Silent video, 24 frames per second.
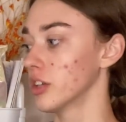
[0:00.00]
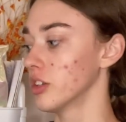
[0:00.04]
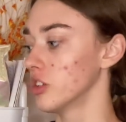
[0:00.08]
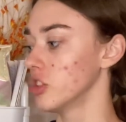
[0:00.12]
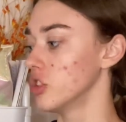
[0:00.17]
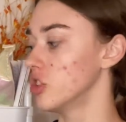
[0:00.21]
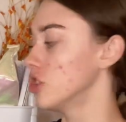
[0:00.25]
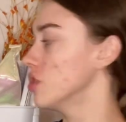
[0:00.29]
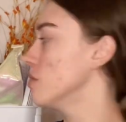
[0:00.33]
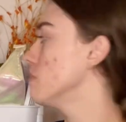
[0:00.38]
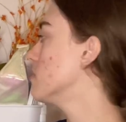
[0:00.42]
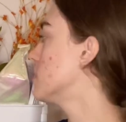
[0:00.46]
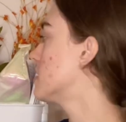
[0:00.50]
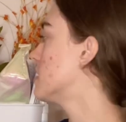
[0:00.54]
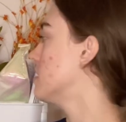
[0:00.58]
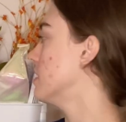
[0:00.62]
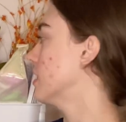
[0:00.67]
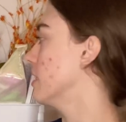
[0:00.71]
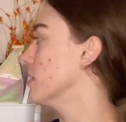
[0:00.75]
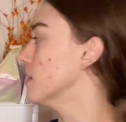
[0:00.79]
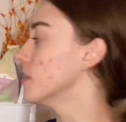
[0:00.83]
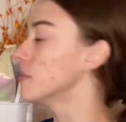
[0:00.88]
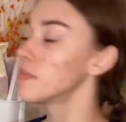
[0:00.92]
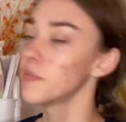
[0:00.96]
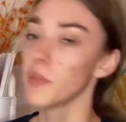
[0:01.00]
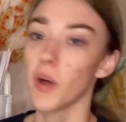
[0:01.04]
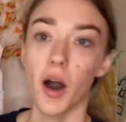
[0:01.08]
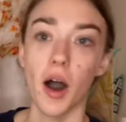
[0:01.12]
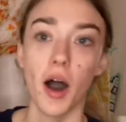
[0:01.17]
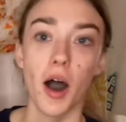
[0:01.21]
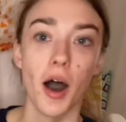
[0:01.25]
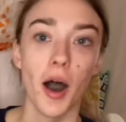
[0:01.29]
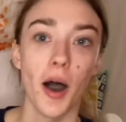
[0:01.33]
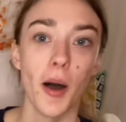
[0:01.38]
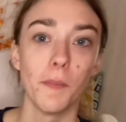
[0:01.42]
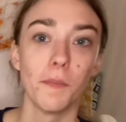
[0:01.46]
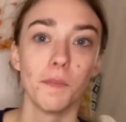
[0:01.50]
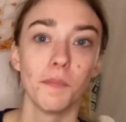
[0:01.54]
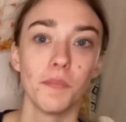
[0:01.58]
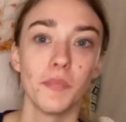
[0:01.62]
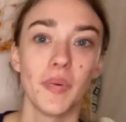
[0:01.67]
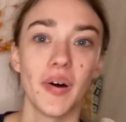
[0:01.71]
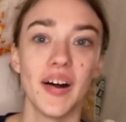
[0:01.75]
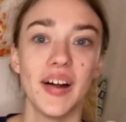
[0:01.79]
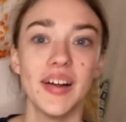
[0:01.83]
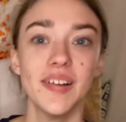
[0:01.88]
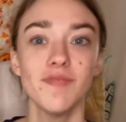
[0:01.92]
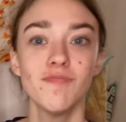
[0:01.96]
June still,
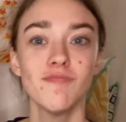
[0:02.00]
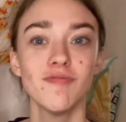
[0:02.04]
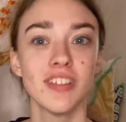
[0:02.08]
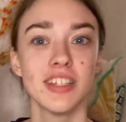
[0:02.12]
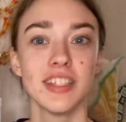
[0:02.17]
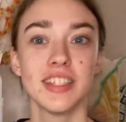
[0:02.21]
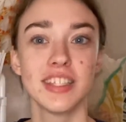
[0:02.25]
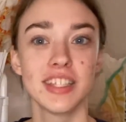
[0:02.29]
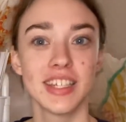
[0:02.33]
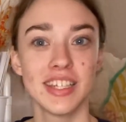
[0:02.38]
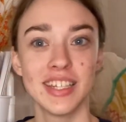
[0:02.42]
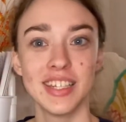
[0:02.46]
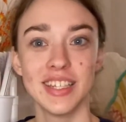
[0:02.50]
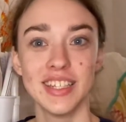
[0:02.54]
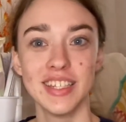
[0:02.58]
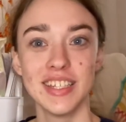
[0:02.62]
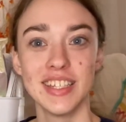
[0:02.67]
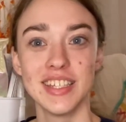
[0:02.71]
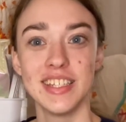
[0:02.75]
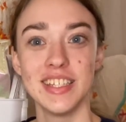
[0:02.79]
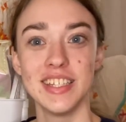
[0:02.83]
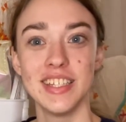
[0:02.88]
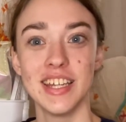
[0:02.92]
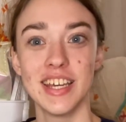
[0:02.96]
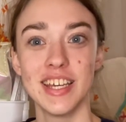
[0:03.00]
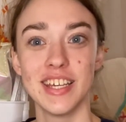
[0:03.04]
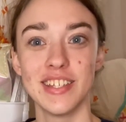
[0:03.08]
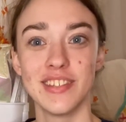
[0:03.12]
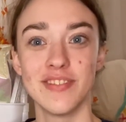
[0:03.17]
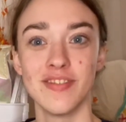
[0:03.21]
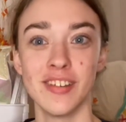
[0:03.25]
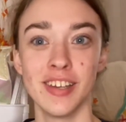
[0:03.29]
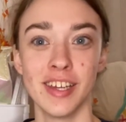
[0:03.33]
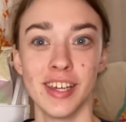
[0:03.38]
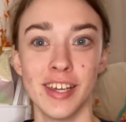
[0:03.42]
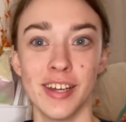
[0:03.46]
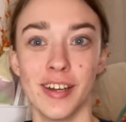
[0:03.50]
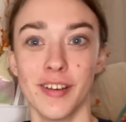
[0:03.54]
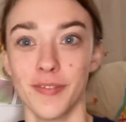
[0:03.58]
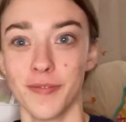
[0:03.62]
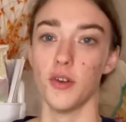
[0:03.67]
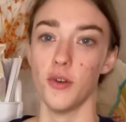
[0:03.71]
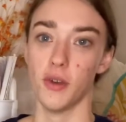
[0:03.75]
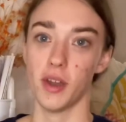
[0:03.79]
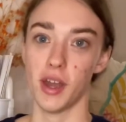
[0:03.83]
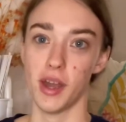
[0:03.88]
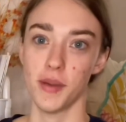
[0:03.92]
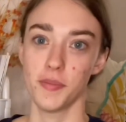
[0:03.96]
but let's get into today's video.
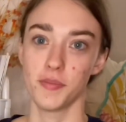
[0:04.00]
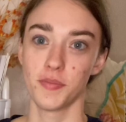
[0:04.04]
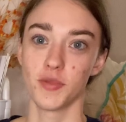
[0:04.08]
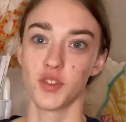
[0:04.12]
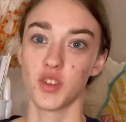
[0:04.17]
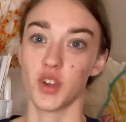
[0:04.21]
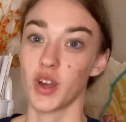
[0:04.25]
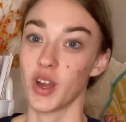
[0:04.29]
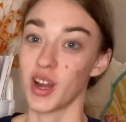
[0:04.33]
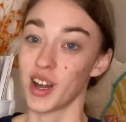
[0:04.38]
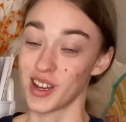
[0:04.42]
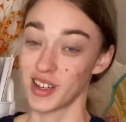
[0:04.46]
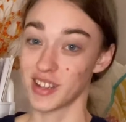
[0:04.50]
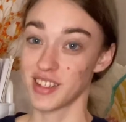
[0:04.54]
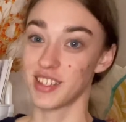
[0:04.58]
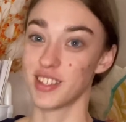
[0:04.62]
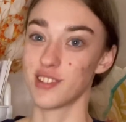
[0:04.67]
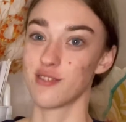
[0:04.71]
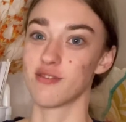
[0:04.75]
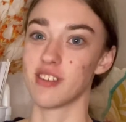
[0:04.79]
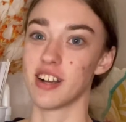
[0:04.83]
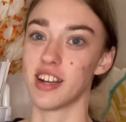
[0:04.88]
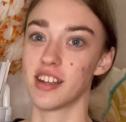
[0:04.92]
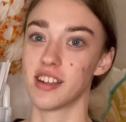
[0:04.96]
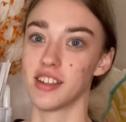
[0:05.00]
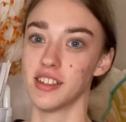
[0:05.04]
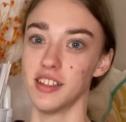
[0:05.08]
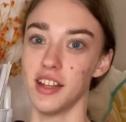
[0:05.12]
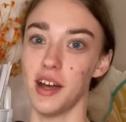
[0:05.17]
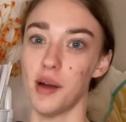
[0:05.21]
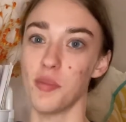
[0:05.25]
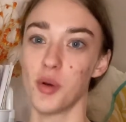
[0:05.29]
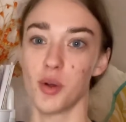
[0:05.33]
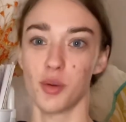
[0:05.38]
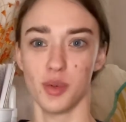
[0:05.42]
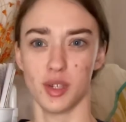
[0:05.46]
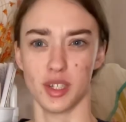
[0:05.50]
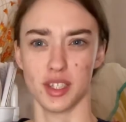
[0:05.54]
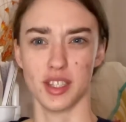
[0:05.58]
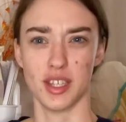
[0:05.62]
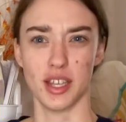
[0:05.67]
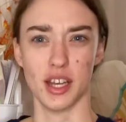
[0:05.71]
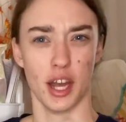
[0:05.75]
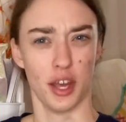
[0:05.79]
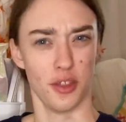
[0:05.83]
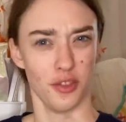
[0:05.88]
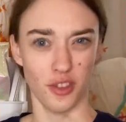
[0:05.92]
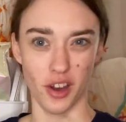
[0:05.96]
Okay, so I honestly read a lot more books than
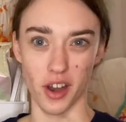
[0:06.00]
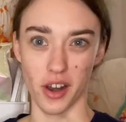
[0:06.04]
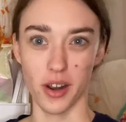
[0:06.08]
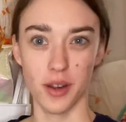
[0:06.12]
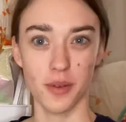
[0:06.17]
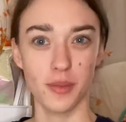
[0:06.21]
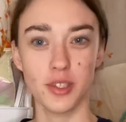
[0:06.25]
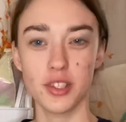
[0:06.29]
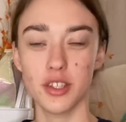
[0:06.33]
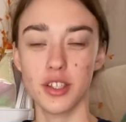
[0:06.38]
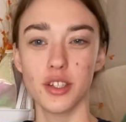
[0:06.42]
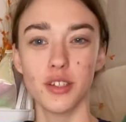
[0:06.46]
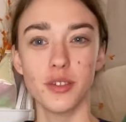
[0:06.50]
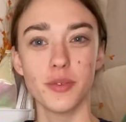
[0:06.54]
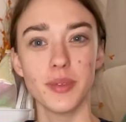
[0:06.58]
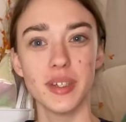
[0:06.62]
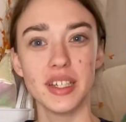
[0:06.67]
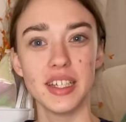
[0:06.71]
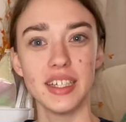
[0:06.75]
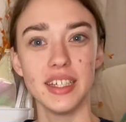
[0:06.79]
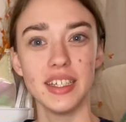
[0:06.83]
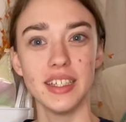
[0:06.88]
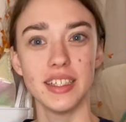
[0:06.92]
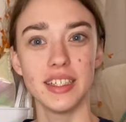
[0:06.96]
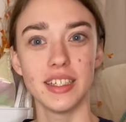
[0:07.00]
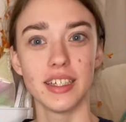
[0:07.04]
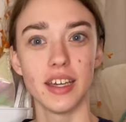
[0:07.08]
I thought I was gonna read,